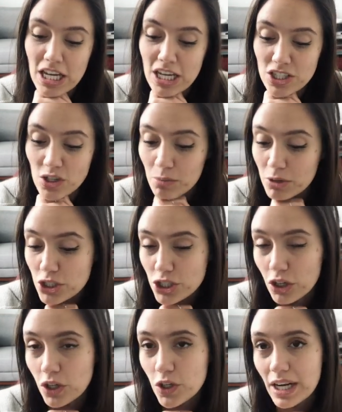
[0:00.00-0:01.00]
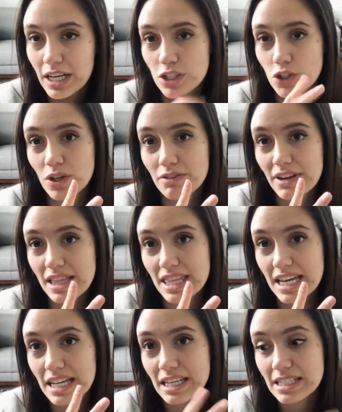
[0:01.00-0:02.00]
So I'm going to show you kind of two different
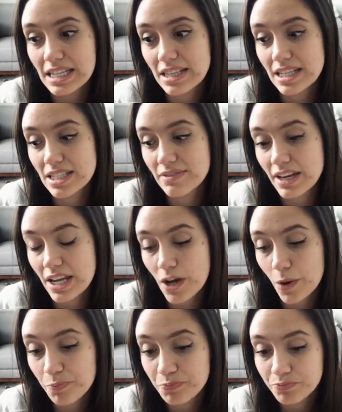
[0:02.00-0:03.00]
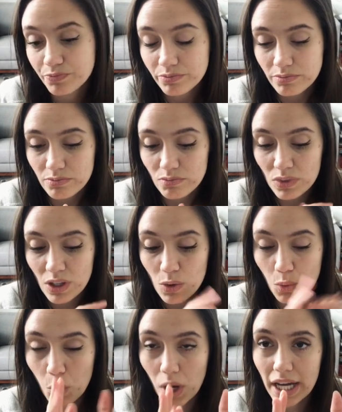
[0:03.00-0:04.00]
things in this video.
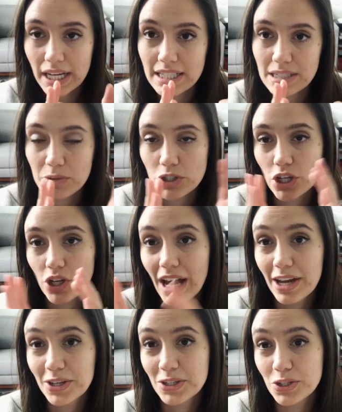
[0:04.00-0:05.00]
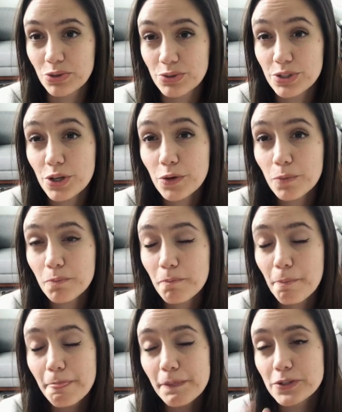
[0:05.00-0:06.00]
One is I'm going to show you how you can use Zoom
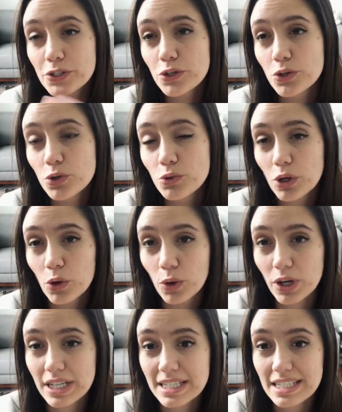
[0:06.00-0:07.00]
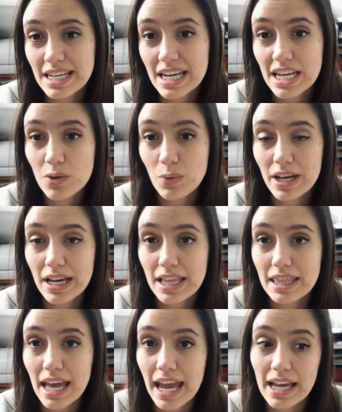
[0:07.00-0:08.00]
to record a scene with
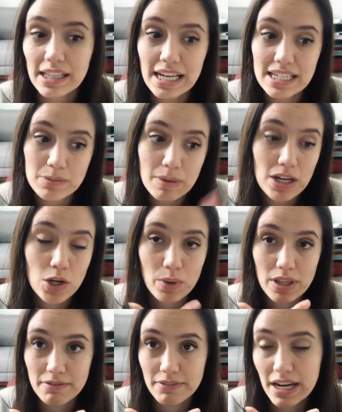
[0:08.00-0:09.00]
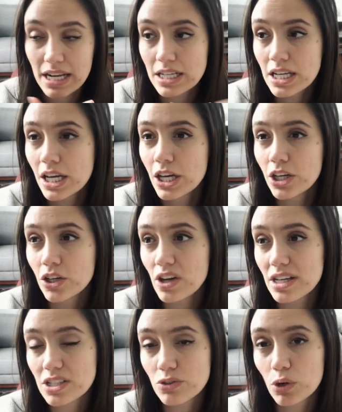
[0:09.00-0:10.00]
a classmate or with a friend. You
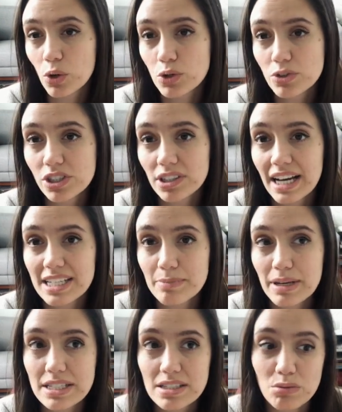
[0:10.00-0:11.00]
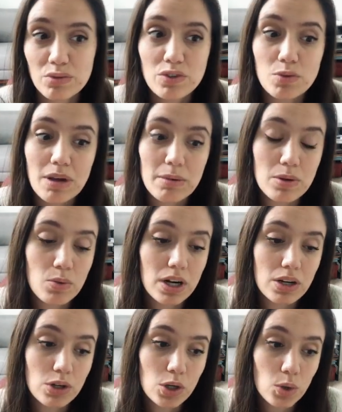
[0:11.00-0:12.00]
guys can record with your classmates. Some of you maybe want
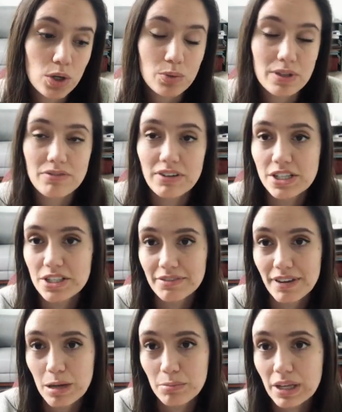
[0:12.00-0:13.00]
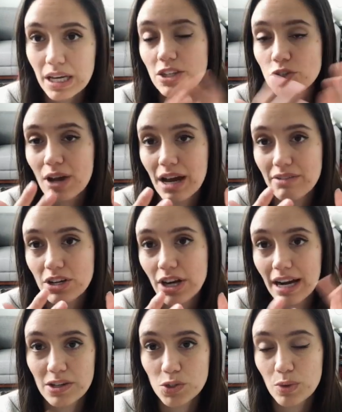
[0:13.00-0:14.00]
to record with friends or family that you have at your
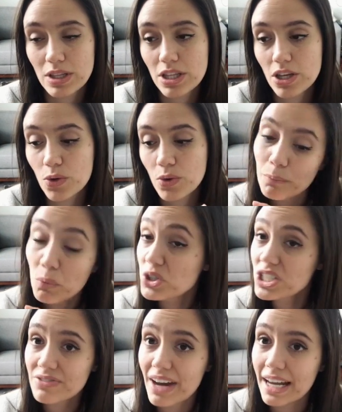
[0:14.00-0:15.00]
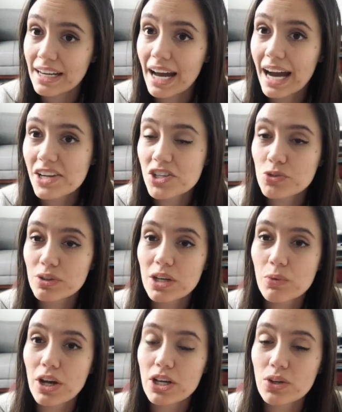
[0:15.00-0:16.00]
house with you, which is fine. I just really
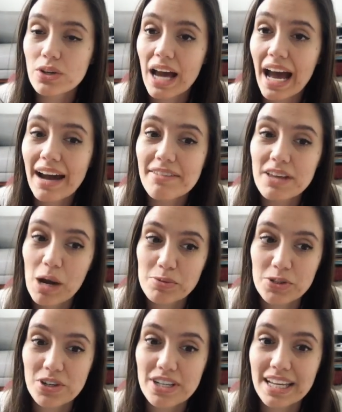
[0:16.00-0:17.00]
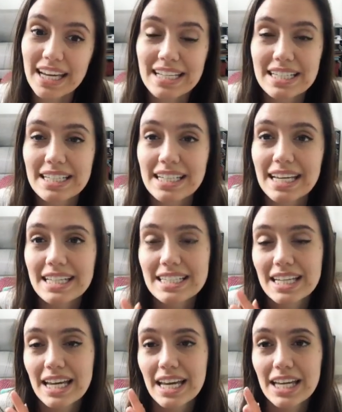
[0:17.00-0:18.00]
want you to have the opportunity to get
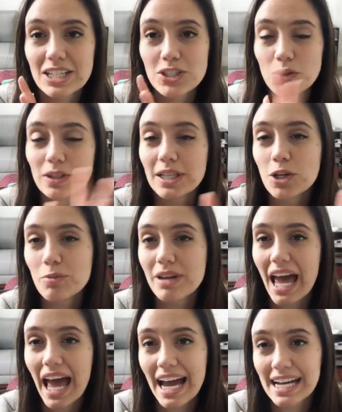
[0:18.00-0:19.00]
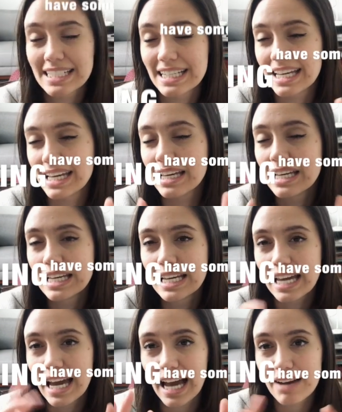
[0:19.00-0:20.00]
to do a little bit of acting,
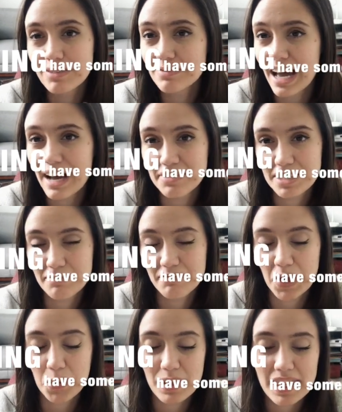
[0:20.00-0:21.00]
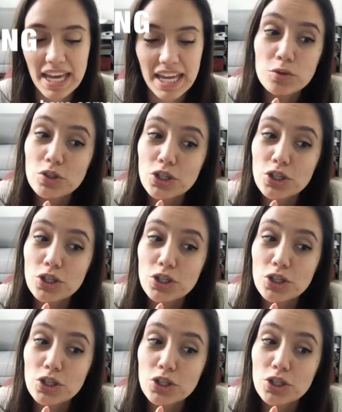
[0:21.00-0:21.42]
have some fun with it.